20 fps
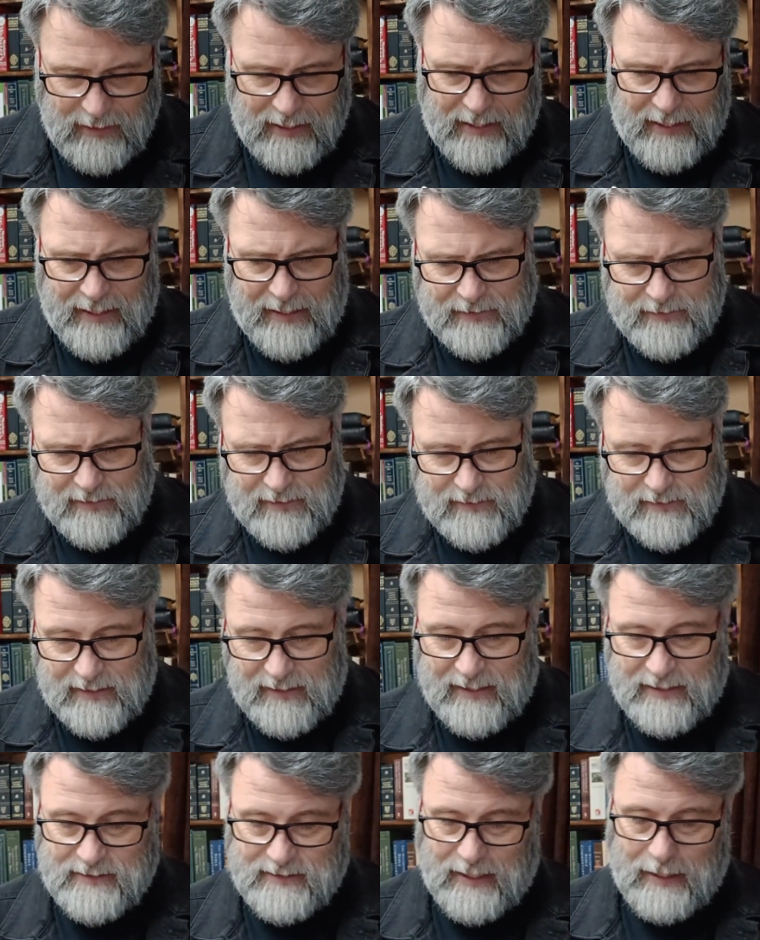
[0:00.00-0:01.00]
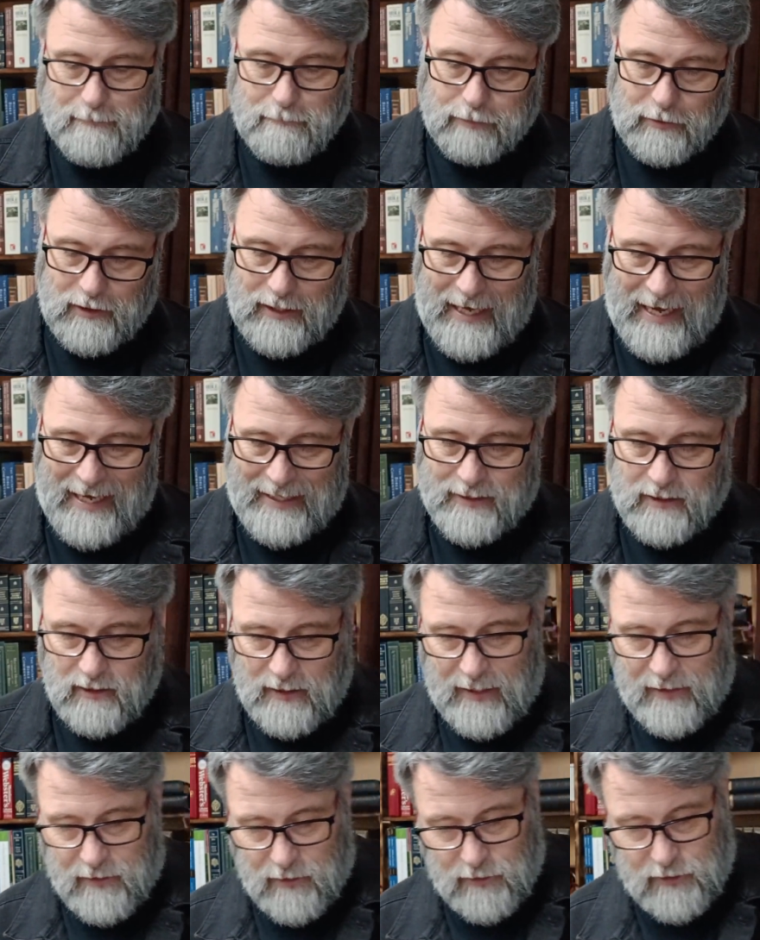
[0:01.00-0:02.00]
And this is a black
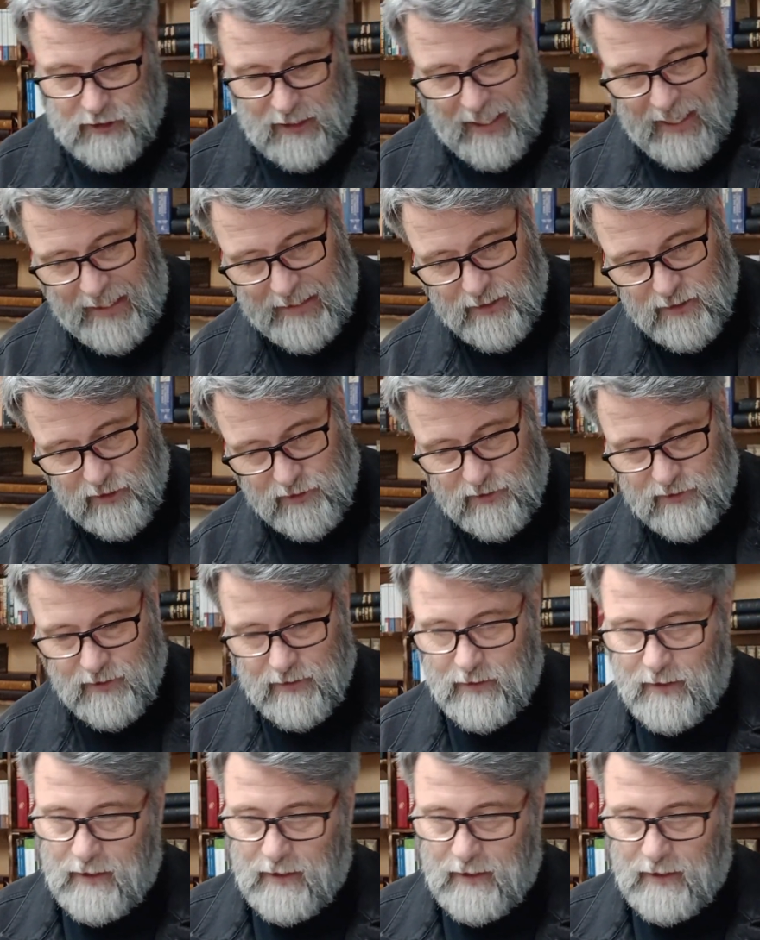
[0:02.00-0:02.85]
letter text.